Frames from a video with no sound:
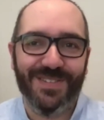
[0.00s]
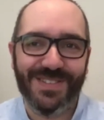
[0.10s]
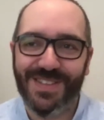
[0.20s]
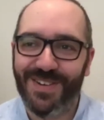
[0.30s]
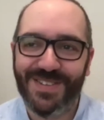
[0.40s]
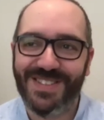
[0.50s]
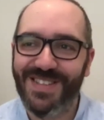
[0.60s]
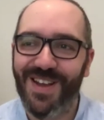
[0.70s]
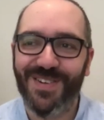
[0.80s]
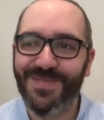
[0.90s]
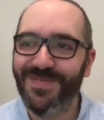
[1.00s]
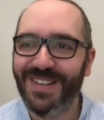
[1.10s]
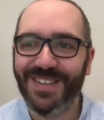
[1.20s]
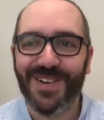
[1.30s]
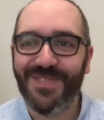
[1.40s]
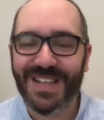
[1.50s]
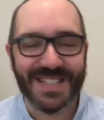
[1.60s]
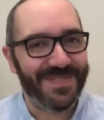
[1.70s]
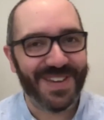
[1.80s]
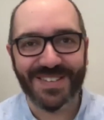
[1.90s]
no, no, no, no
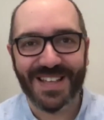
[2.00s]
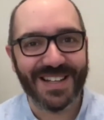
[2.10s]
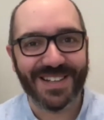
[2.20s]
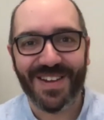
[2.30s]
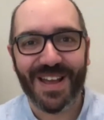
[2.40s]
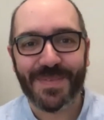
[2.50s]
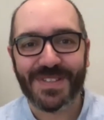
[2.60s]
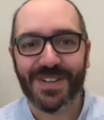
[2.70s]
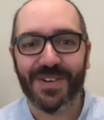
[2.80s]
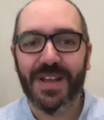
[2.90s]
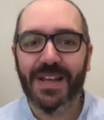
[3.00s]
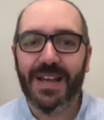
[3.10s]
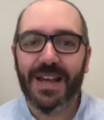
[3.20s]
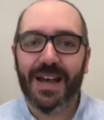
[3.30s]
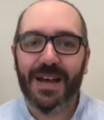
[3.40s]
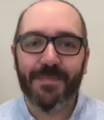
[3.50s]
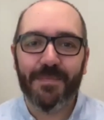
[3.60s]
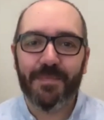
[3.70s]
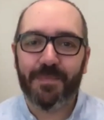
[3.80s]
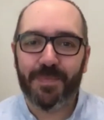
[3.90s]
means about that. A great episode.
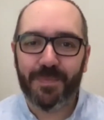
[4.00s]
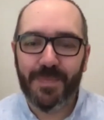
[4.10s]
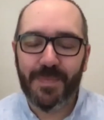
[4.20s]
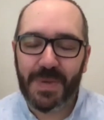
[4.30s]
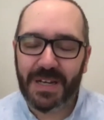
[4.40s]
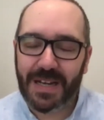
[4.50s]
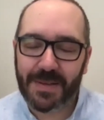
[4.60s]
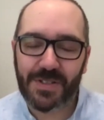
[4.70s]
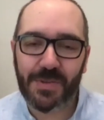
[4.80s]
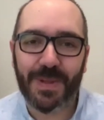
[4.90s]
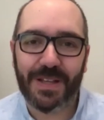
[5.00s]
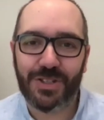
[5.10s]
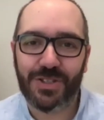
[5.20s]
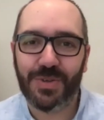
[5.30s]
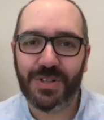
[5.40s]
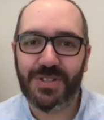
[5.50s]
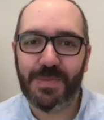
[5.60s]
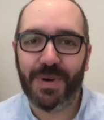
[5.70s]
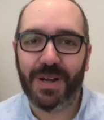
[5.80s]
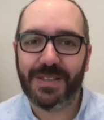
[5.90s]
Um, been an absolute pleasure talking to
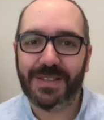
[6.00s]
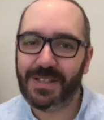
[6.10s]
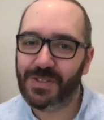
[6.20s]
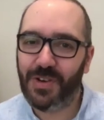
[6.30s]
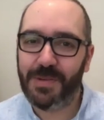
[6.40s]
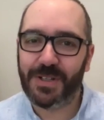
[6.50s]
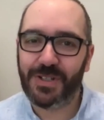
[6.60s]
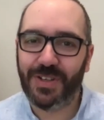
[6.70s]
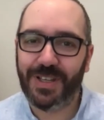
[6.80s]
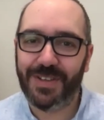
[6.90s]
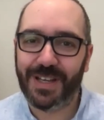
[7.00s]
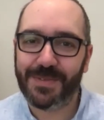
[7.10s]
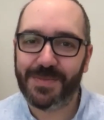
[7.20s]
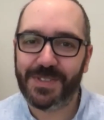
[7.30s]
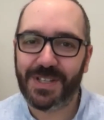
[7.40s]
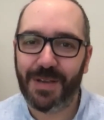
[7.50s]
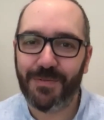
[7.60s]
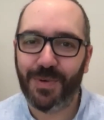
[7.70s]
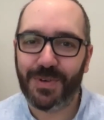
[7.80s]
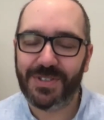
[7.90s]
you, Bryan. Thanks very much for giving up some time
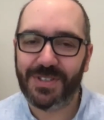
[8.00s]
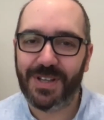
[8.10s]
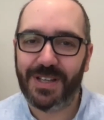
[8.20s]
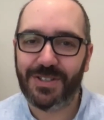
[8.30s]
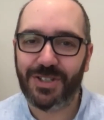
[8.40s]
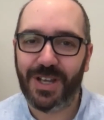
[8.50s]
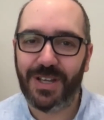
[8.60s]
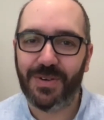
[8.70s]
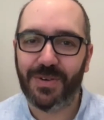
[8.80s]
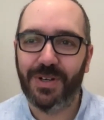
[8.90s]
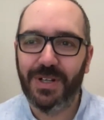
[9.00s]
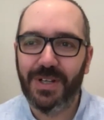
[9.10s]
for us today to share your